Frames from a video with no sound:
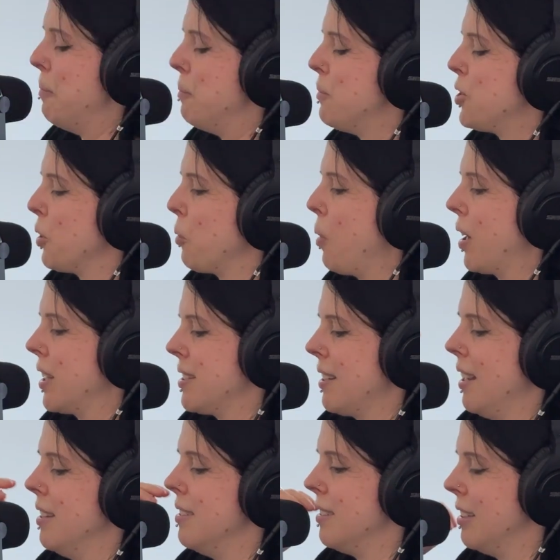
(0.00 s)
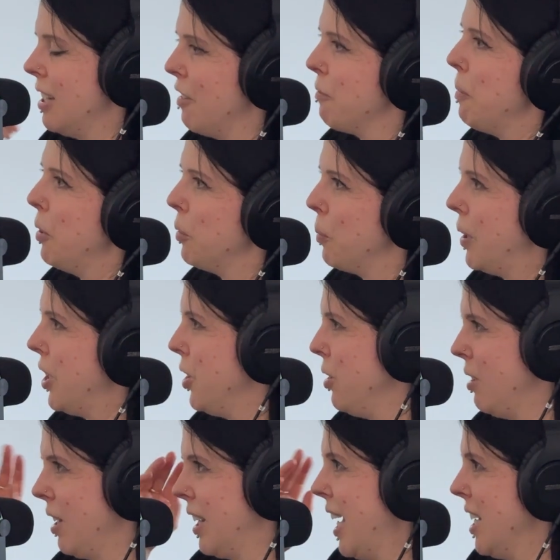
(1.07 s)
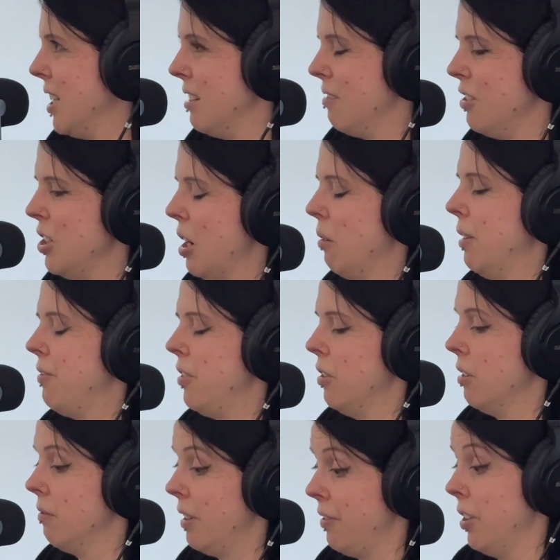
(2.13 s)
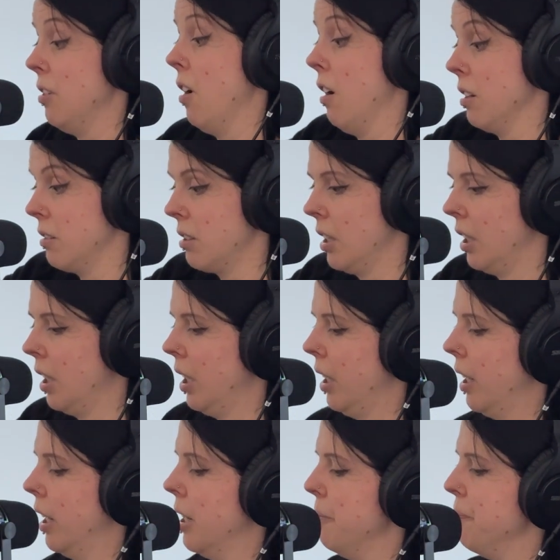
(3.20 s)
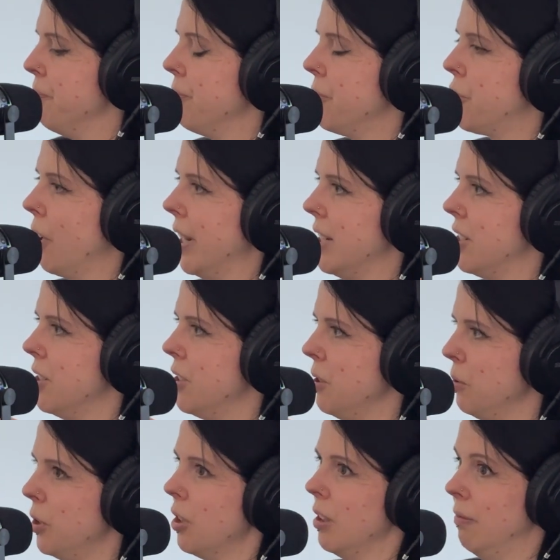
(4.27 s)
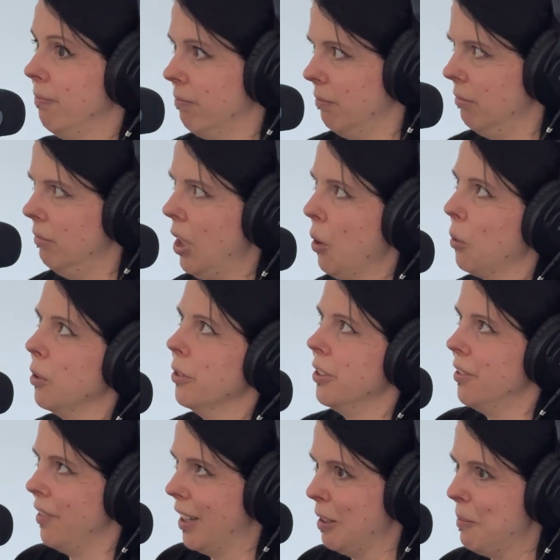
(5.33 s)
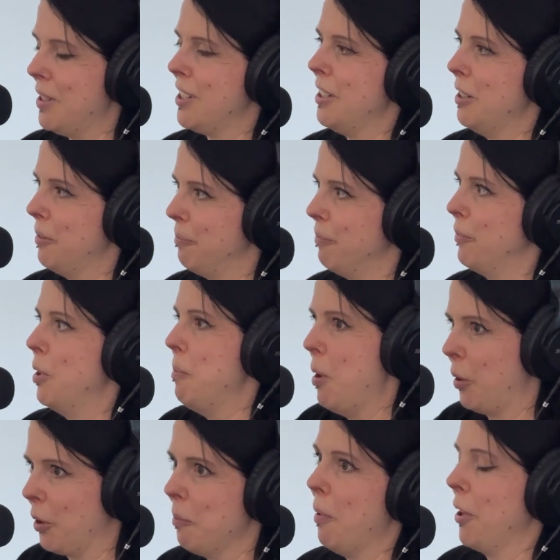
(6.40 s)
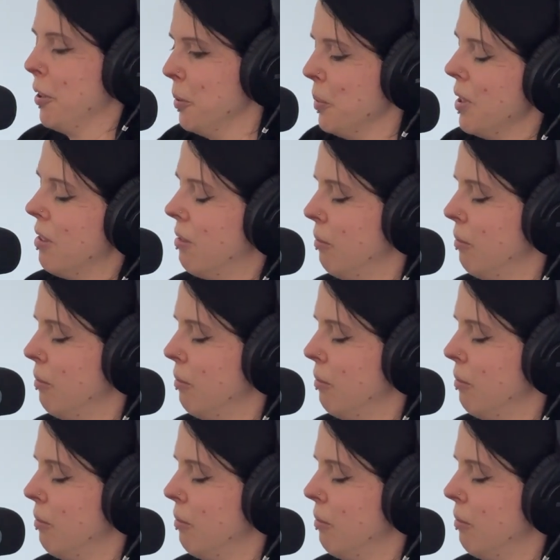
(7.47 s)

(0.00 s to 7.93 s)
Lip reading: So Quarkus has a dev mode where you, again, if you're not trying to do your local development in a remote model with